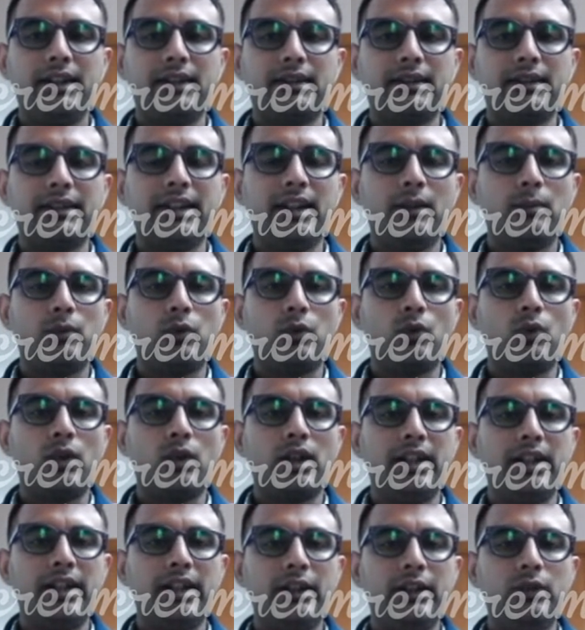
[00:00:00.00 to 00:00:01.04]
they are
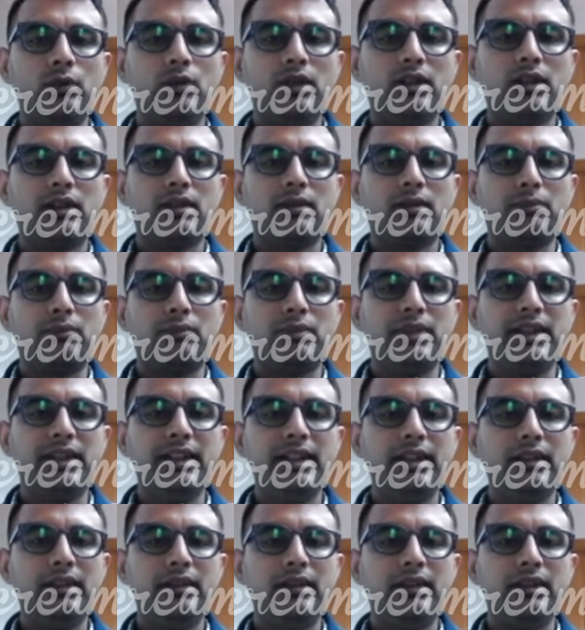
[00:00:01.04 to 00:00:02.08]
providing you the
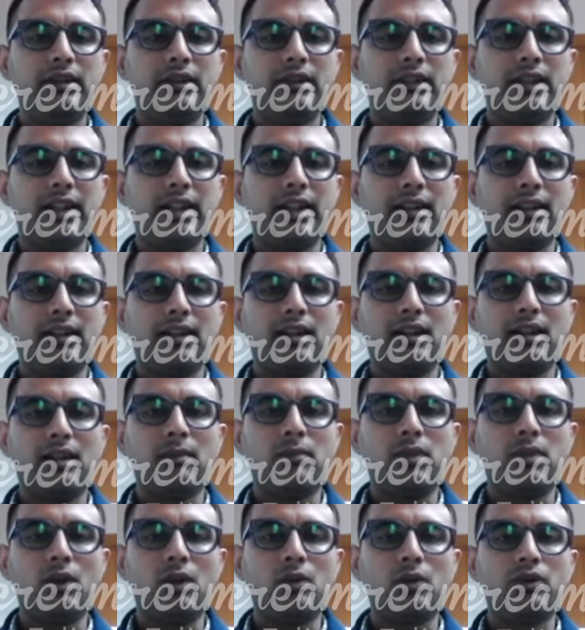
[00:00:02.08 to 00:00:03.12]
complete detail
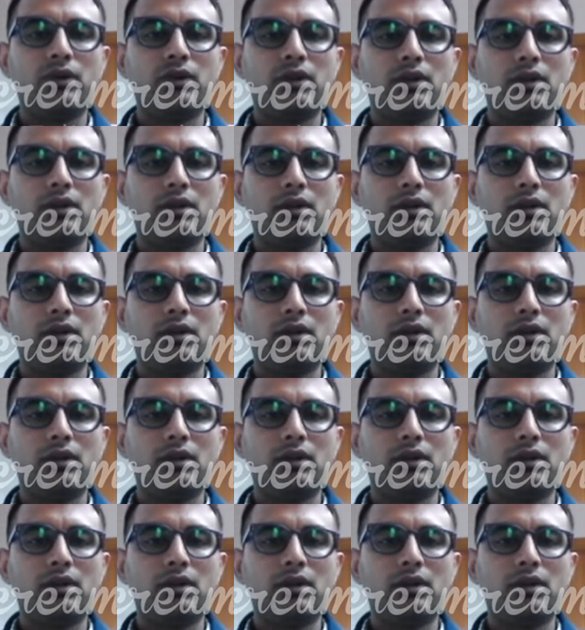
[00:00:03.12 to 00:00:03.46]
about